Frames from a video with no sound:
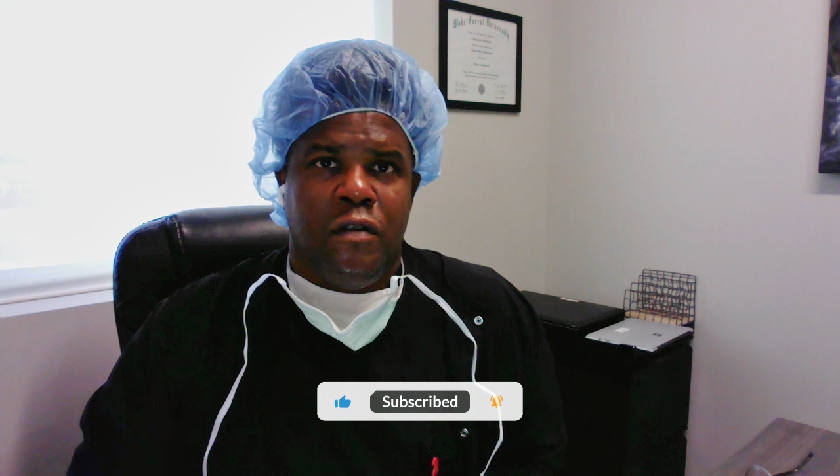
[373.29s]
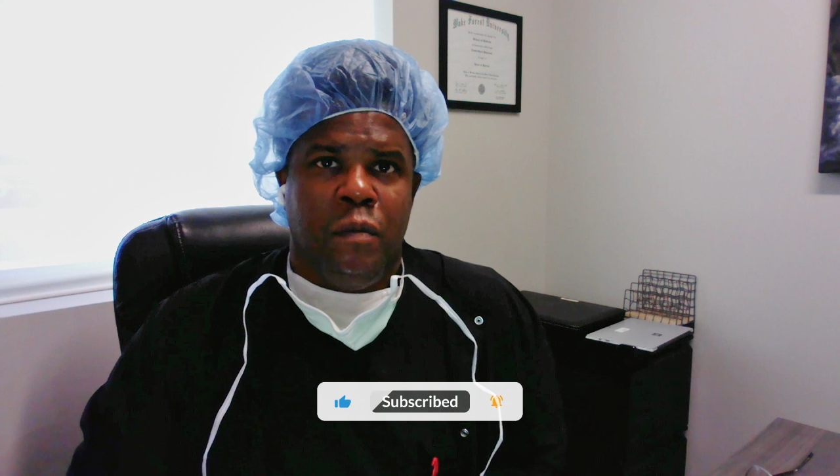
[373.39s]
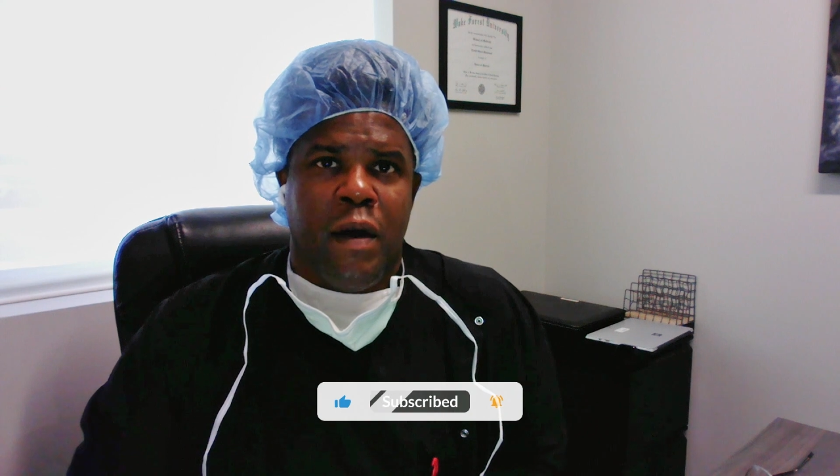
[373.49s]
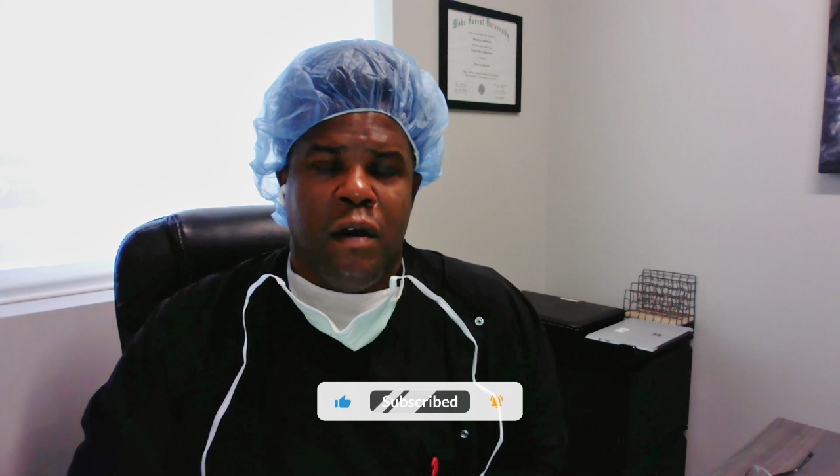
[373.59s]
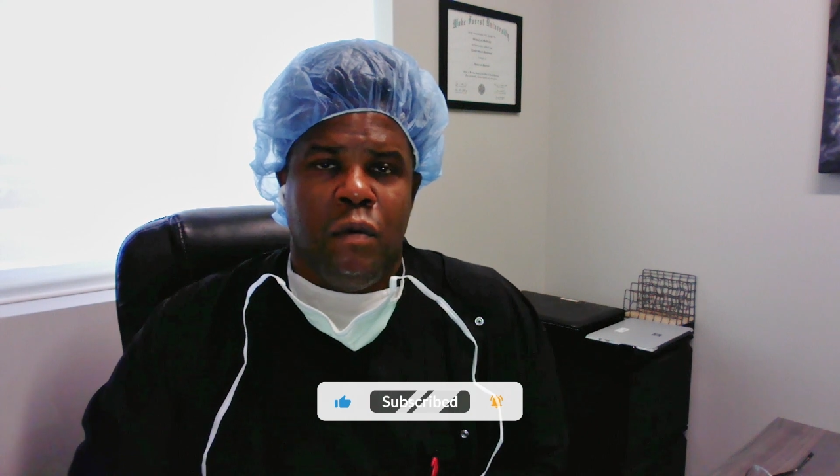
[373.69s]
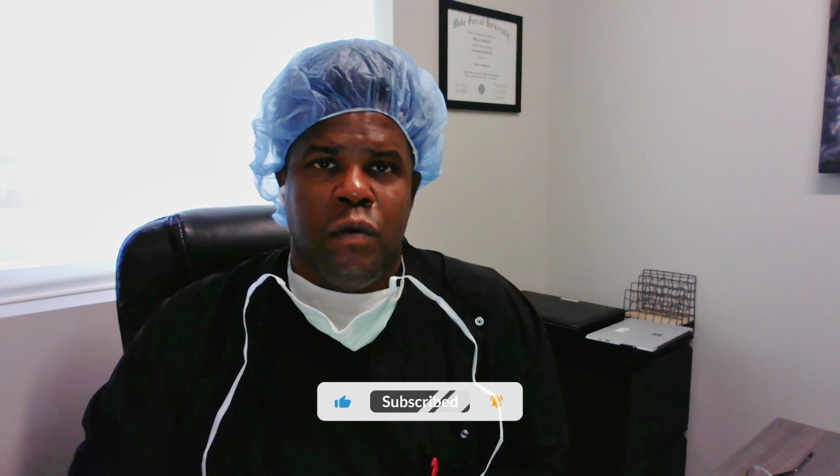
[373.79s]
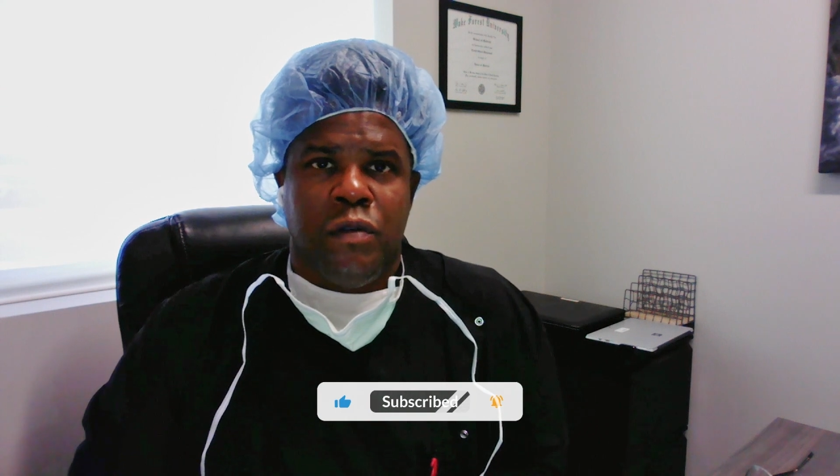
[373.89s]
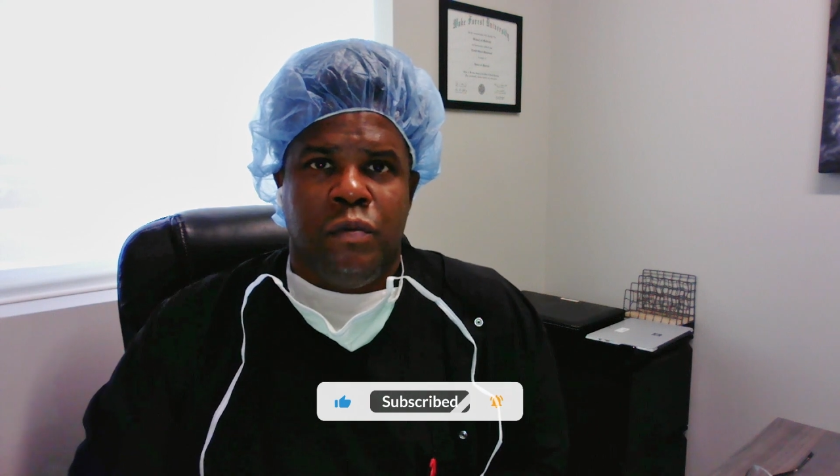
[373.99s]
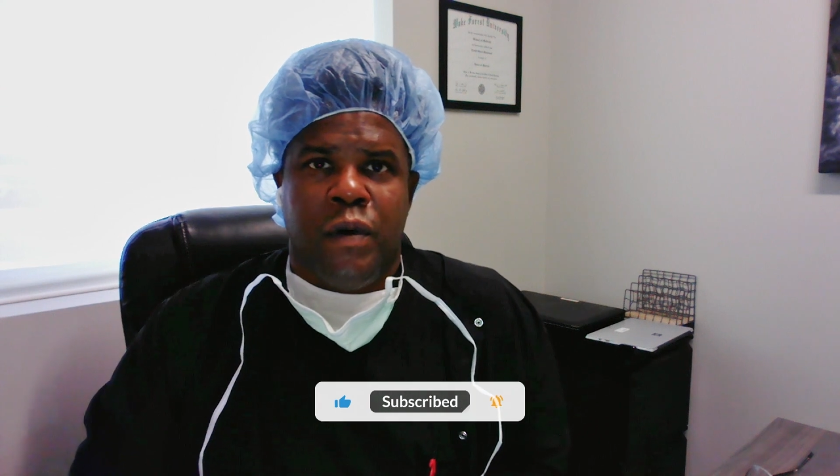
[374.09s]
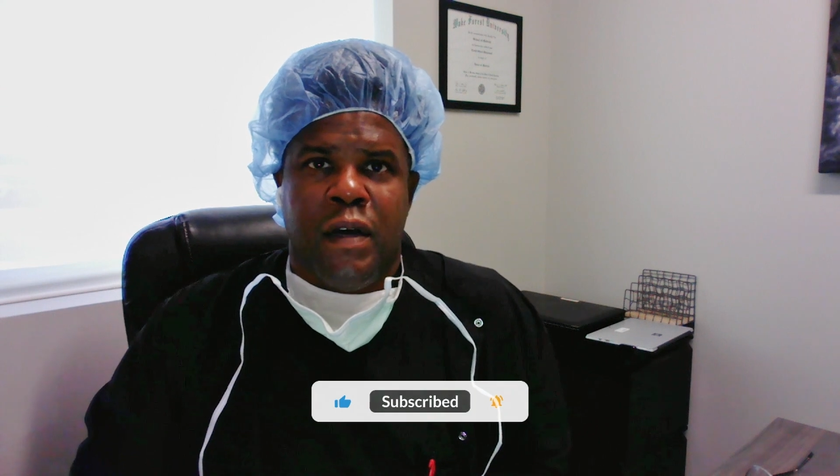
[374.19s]
no matter
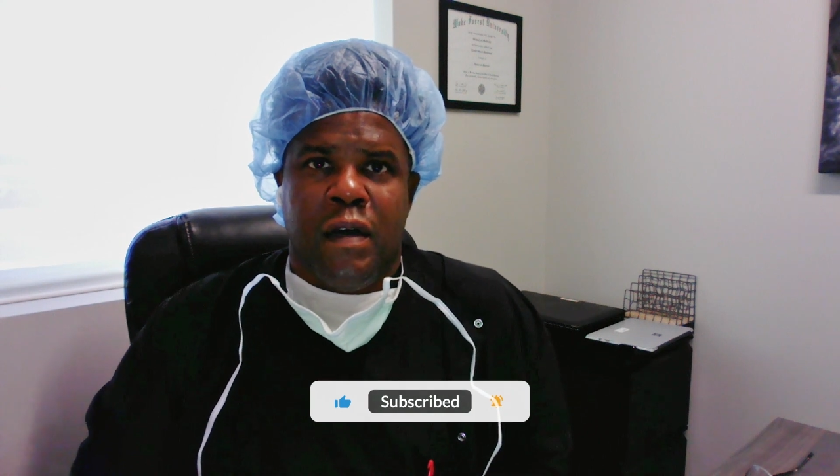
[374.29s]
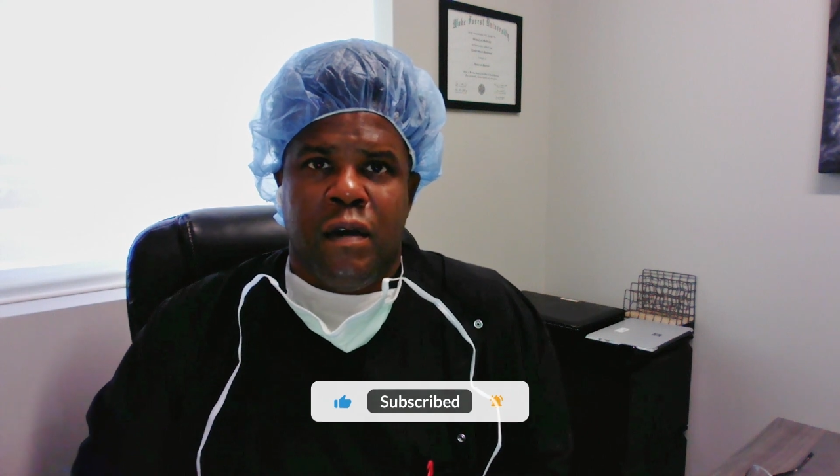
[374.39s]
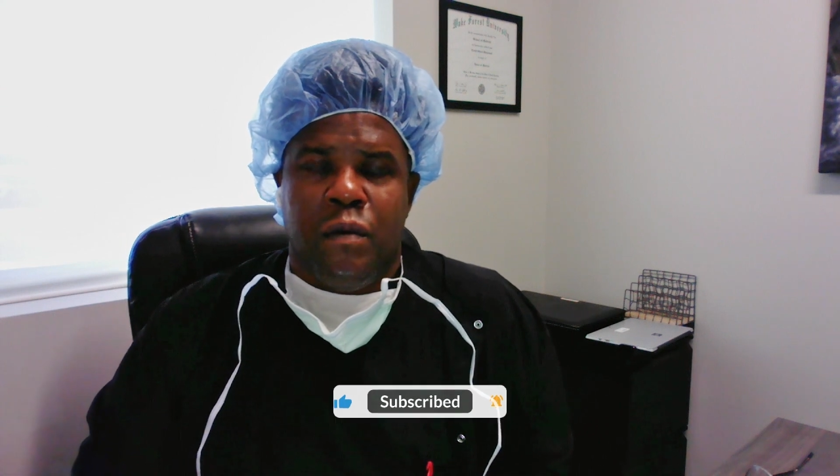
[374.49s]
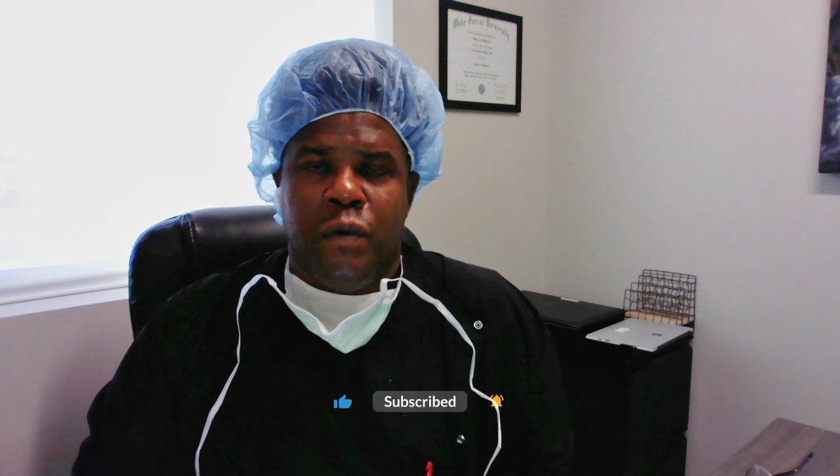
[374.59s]
which way